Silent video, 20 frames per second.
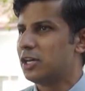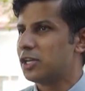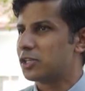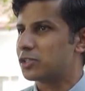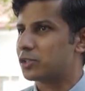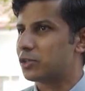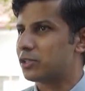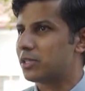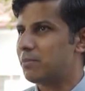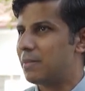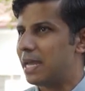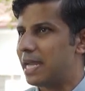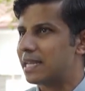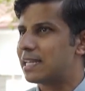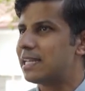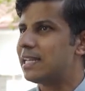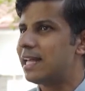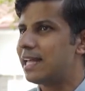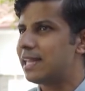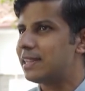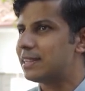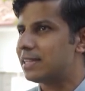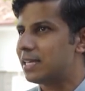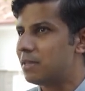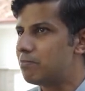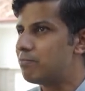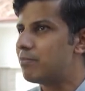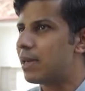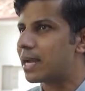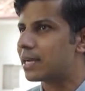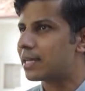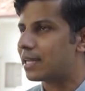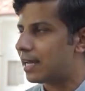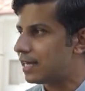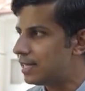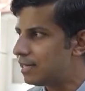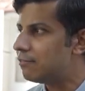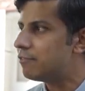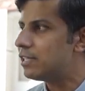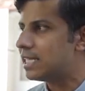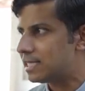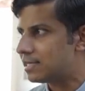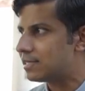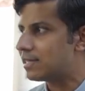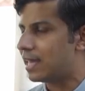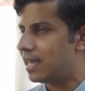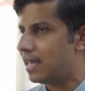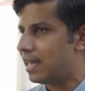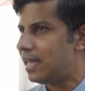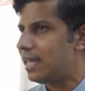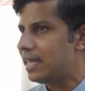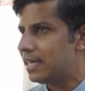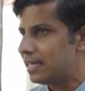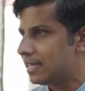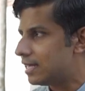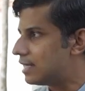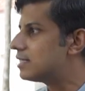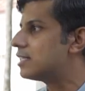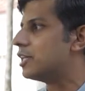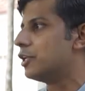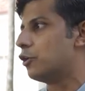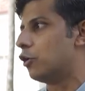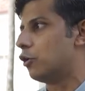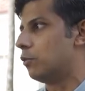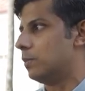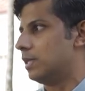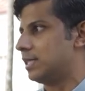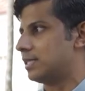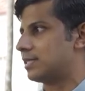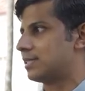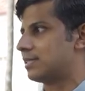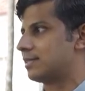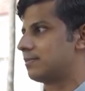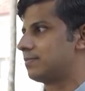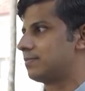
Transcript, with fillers: So the mental health impact, I will say, it's enormous.